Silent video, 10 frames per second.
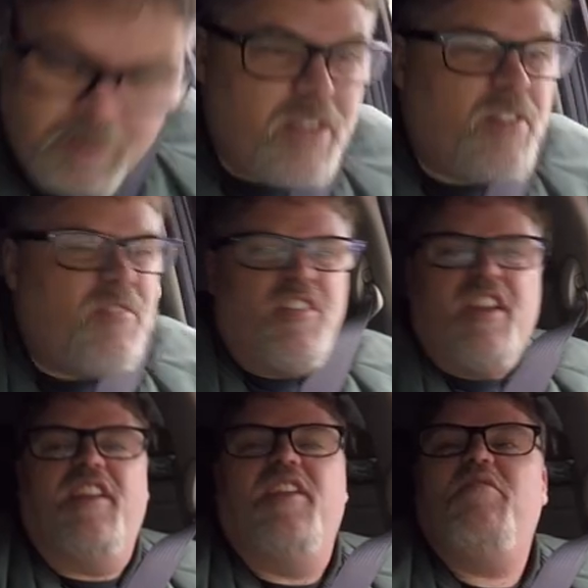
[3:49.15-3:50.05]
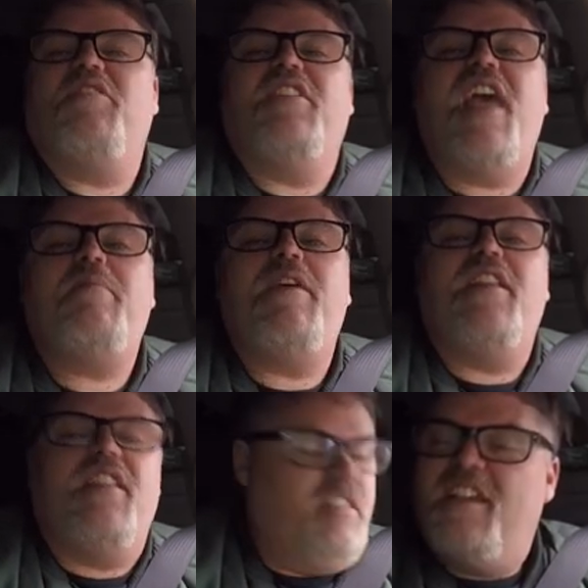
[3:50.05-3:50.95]
without freaking losing debit.
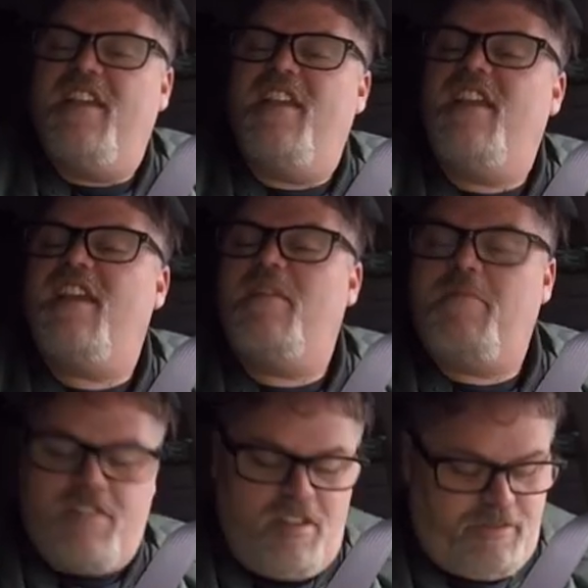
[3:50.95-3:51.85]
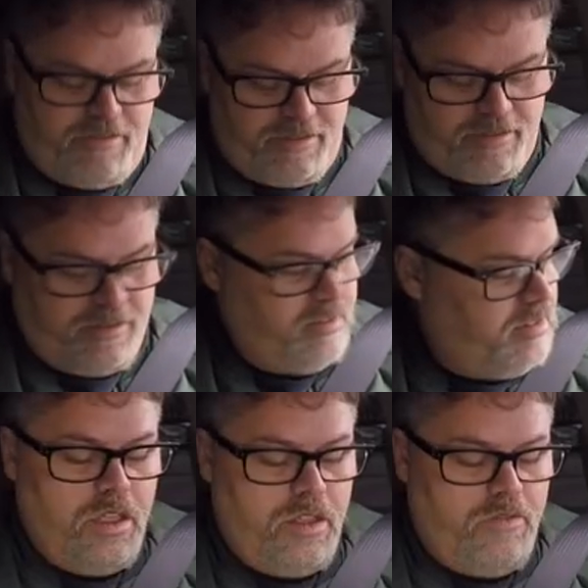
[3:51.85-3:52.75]
I got myself
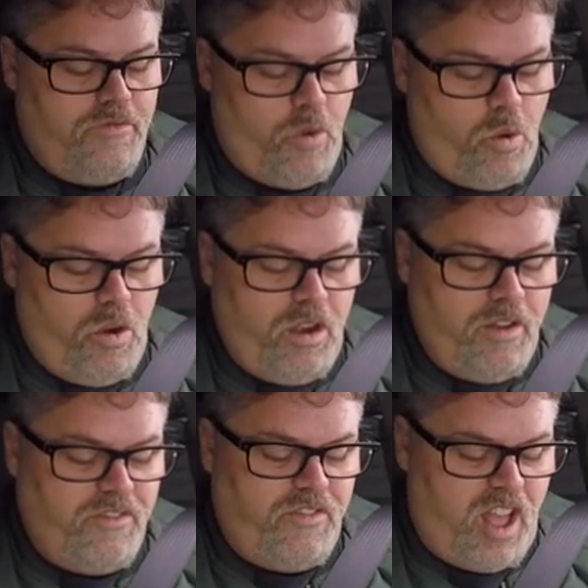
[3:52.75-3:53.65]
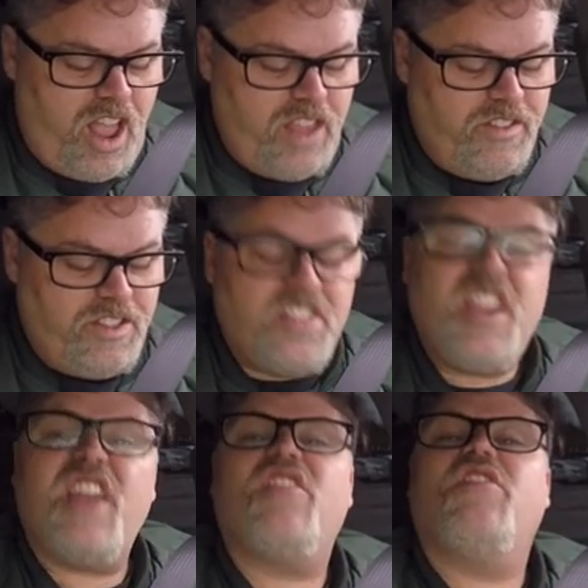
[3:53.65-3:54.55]
$4, $5,